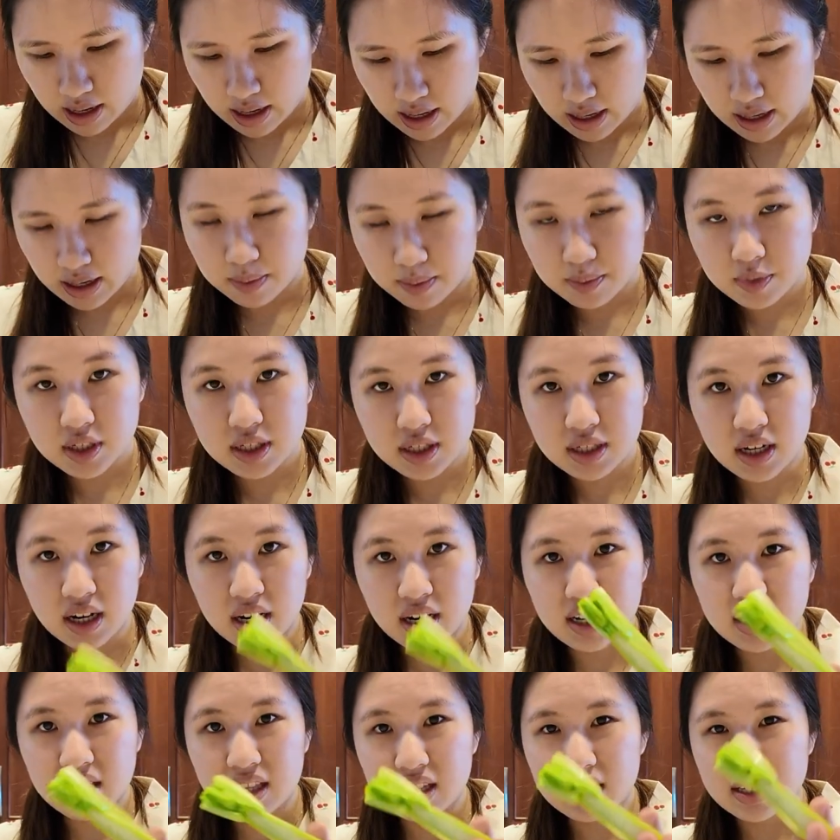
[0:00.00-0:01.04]
And I'm just
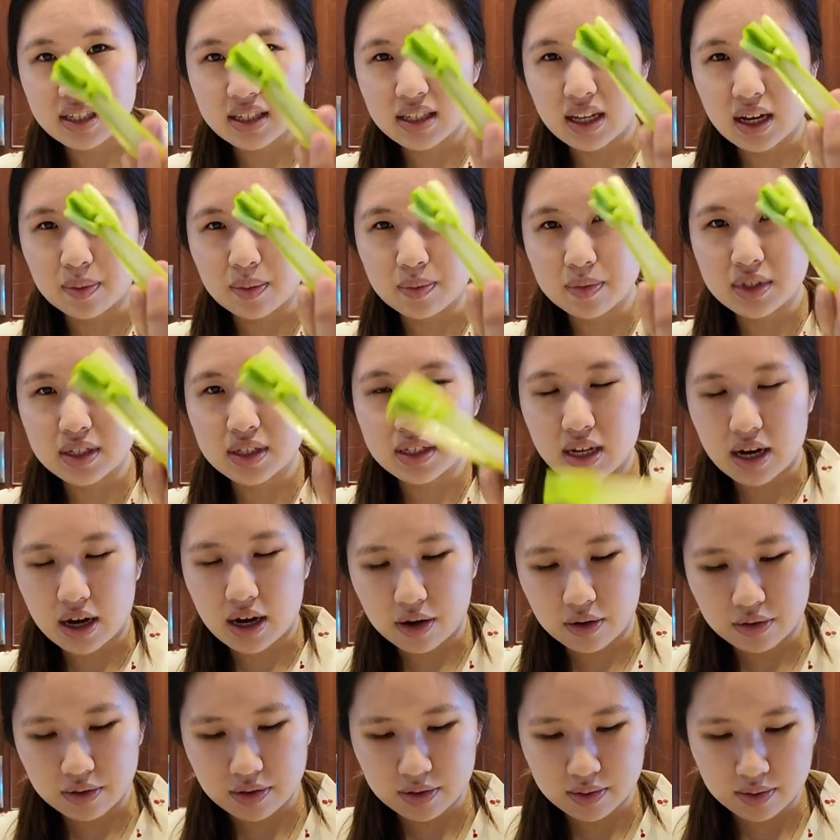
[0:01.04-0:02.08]
cutting the stems
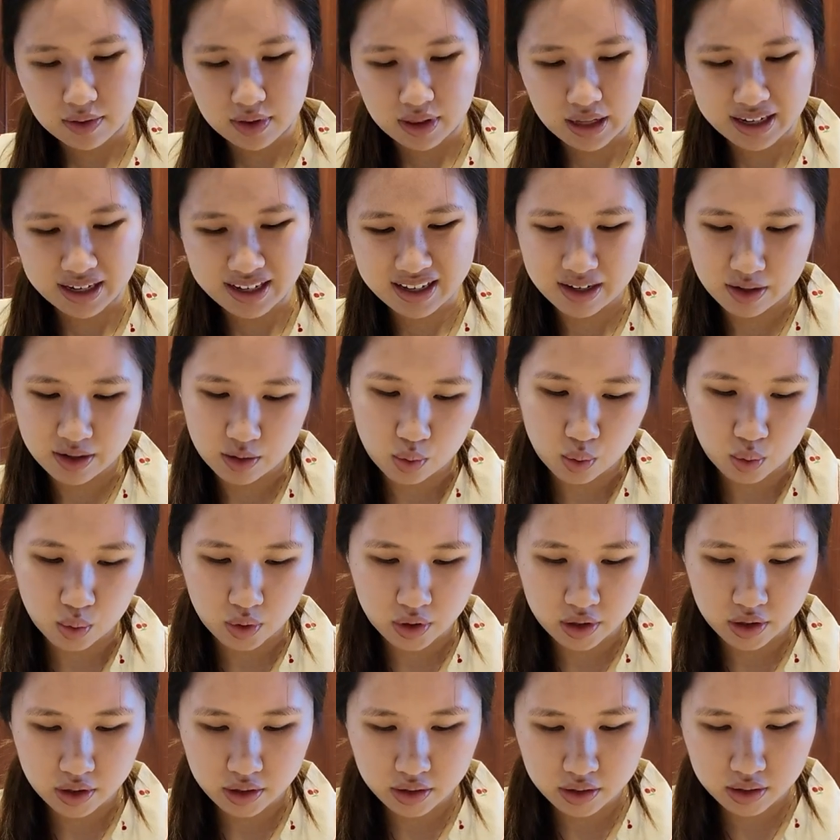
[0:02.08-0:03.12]
down like in
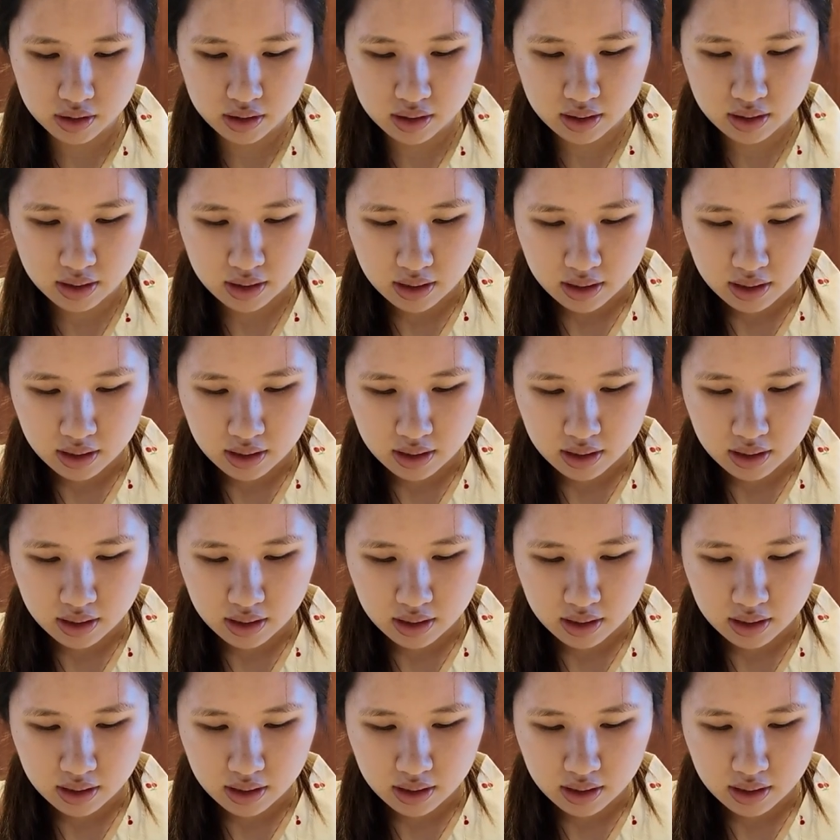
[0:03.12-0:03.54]
quarters.